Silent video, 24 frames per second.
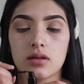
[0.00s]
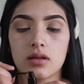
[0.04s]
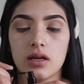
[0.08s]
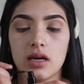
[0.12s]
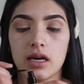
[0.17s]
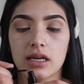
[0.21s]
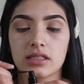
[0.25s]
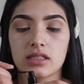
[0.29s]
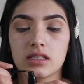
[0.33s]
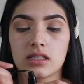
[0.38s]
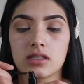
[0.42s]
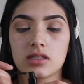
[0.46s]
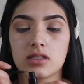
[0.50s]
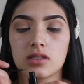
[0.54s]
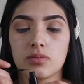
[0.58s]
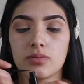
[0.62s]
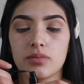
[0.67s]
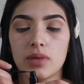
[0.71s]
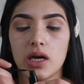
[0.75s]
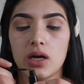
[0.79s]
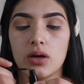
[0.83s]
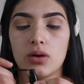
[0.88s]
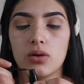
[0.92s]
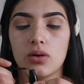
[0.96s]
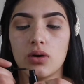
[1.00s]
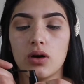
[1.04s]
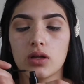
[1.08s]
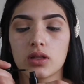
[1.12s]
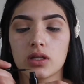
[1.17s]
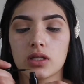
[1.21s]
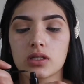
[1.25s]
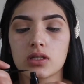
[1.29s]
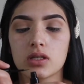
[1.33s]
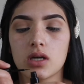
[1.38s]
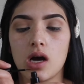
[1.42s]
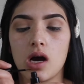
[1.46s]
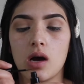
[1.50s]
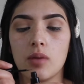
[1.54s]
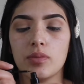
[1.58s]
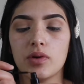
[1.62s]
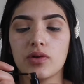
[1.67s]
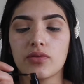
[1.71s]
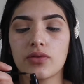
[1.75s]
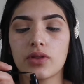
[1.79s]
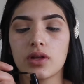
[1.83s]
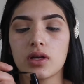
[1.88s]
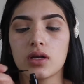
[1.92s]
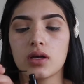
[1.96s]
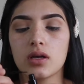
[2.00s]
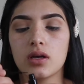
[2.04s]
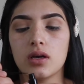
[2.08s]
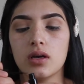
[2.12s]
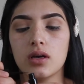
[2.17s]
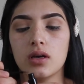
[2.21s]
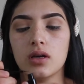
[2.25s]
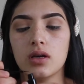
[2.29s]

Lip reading: excess amount on the top of the